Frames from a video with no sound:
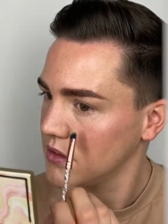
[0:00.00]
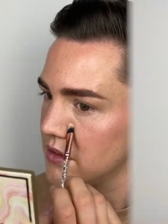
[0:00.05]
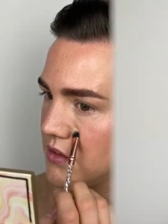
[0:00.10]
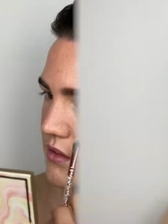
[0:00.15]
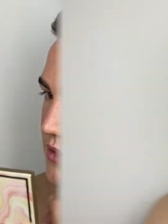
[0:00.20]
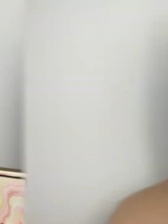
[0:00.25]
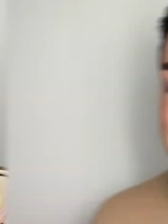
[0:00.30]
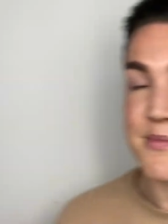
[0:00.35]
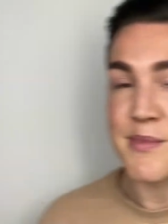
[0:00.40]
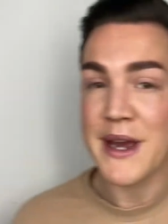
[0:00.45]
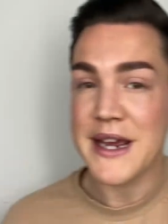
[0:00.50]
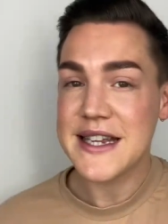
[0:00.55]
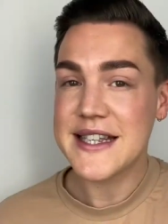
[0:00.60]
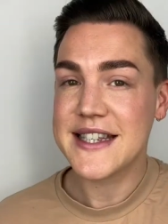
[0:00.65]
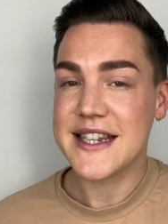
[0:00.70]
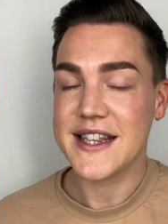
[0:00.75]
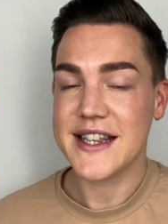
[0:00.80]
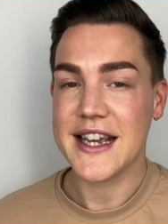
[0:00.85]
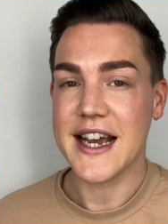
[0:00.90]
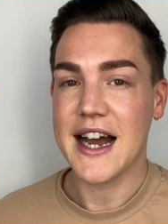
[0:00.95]
As a base
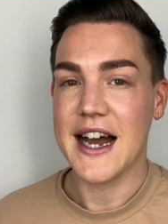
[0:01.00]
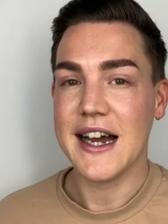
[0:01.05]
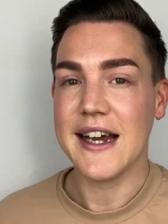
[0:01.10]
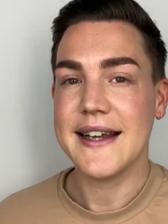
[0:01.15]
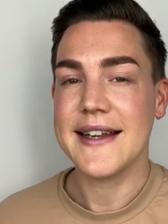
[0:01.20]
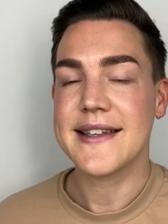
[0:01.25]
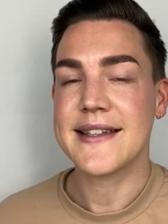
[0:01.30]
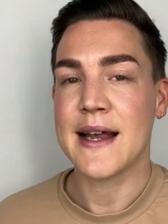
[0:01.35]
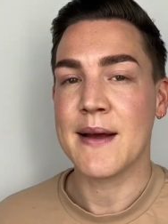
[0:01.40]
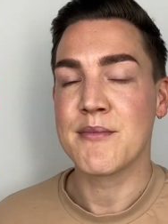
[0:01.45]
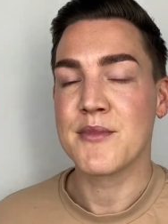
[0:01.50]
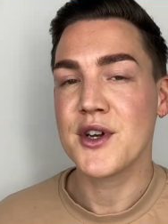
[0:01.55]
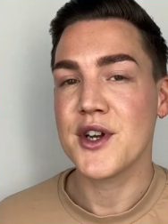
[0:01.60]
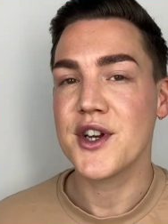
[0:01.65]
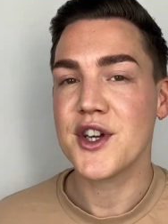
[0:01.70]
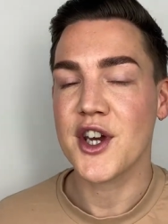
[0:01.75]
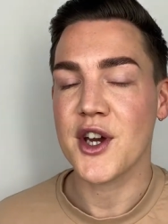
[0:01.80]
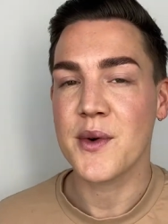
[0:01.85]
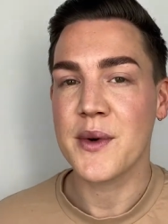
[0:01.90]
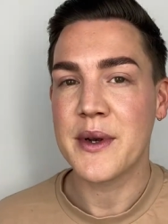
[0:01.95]
to the eyes, I'm going to
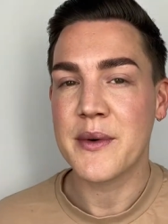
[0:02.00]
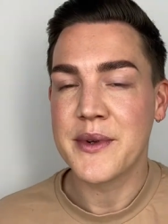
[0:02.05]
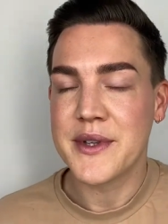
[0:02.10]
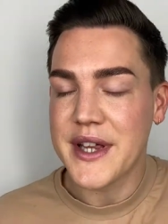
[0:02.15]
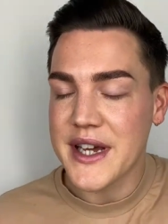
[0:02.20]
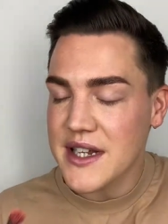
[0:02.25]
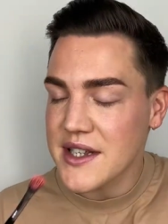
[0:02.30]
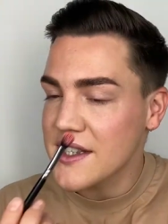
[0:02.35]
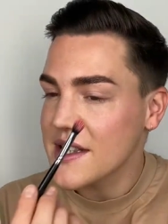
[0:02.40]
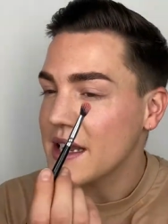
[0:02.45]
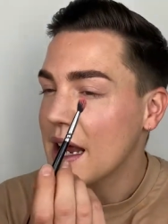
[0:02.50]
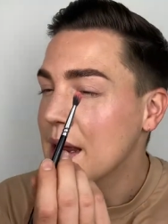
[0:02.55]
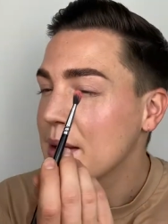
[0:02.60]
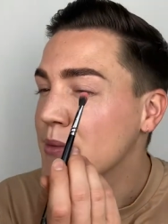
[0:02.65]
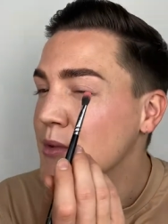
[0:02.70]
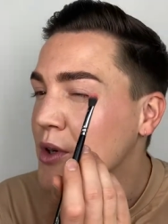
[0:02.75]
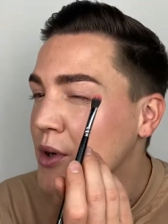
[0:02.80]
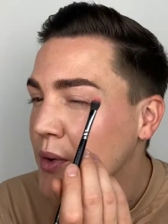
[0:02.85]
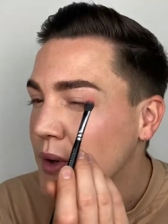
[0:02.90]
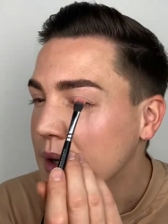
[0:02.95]
go in with that
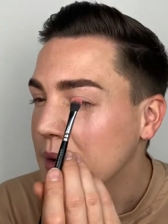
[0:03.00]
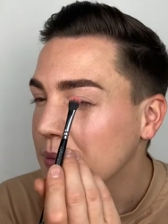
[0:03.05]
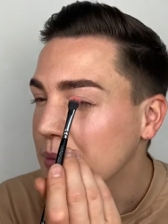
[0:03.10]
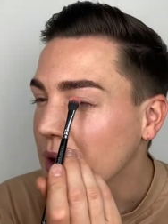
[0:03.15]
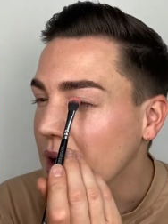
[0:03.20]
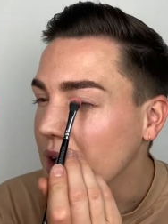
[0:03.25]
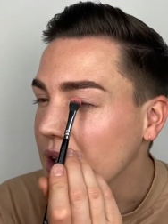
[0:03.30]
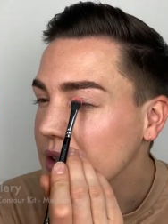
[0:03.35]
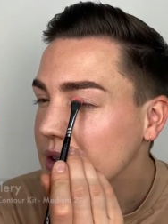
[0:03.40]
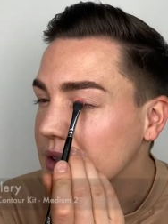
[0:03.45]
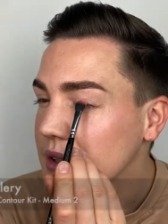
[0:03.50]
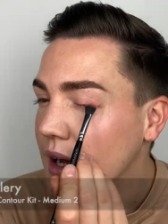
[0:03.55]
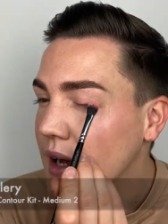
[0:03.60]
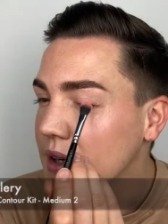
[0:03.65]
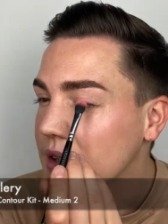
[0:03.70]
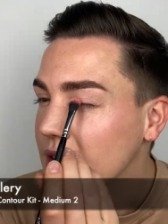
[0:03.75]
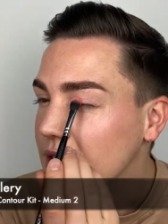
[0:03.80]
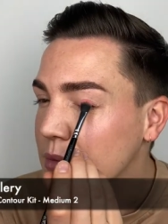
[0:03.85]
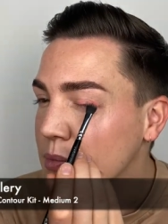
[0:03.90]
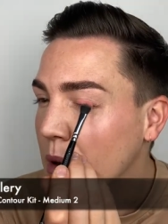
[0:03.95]
same cream blush and
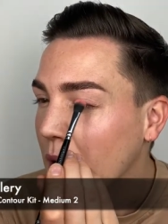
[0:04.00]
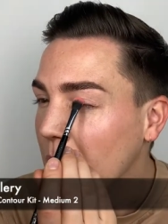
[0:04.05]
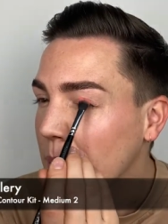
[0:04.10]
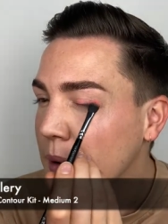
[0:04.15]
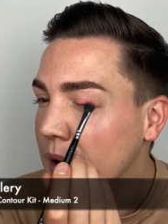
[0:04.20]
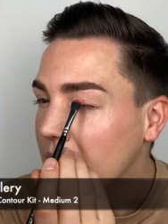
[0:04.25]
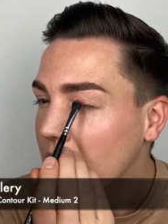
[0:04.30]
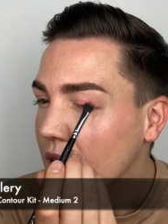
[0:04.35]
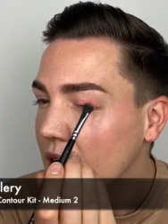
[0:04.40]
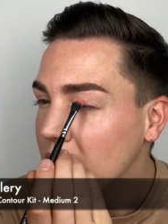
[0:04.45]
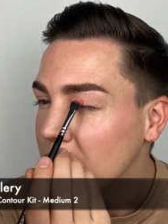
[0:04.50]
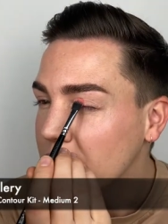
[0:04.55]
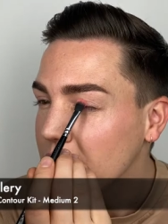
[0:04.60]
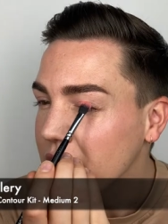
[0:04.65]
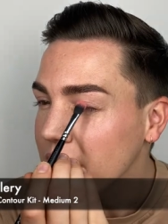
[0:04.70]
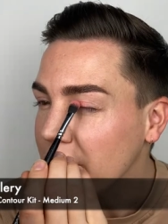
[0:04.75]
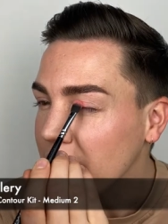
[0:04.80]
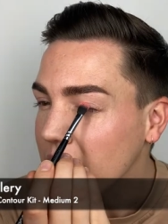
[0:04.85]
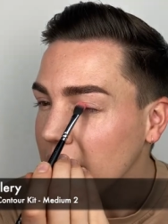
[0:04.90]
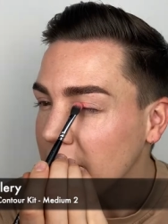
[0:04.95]
just pop it over
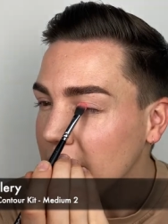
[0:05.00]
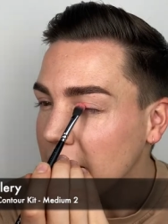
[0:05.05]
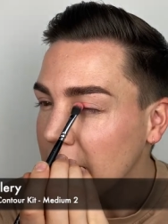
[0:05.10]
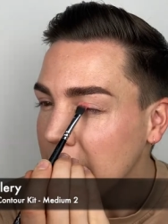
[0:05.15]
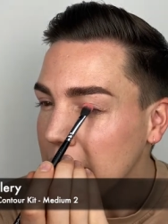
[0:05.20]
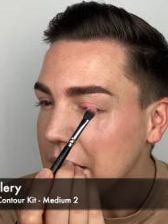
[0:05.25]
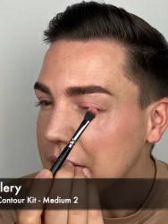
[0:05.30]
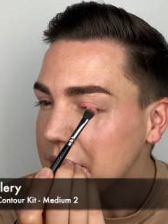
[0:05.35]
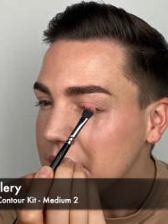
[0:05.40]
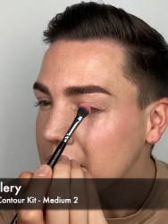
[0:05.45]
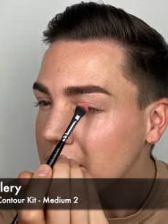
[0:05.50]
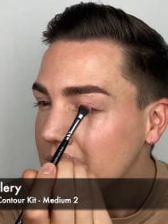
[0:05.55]
the lid.